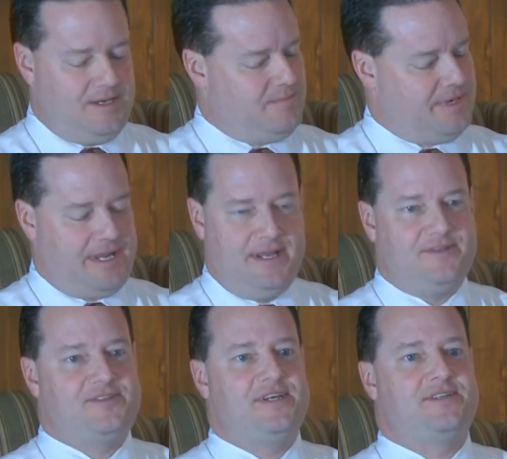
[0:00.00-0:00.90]
but he
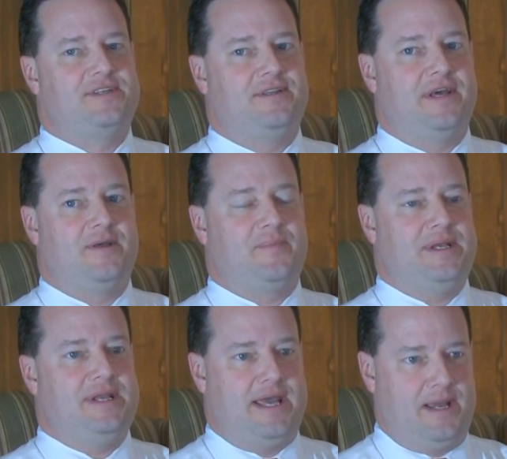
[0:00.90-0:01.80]
insisted that it be
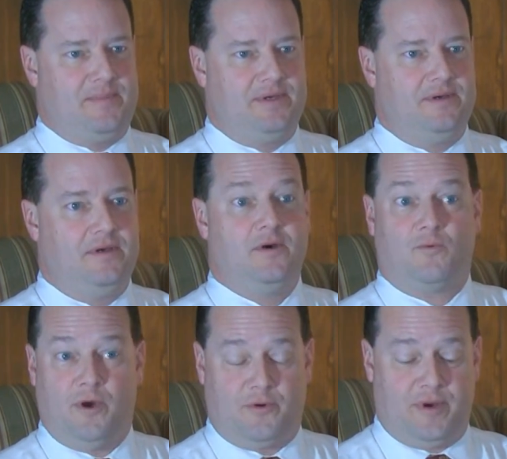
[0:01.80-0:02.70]
named
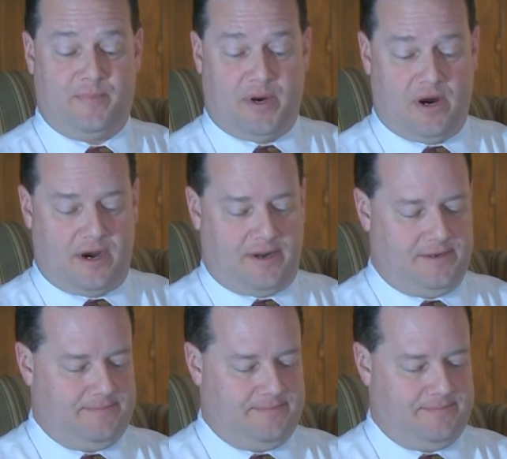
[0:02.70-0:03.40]
Rotary Park.